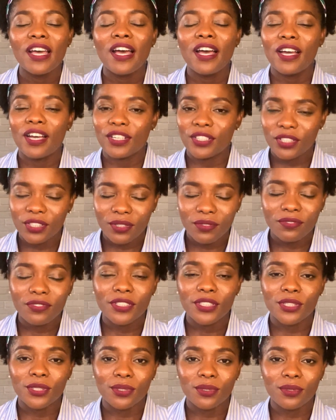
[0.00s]
another
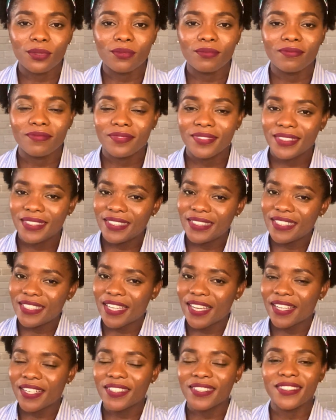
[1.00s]
video. See ya!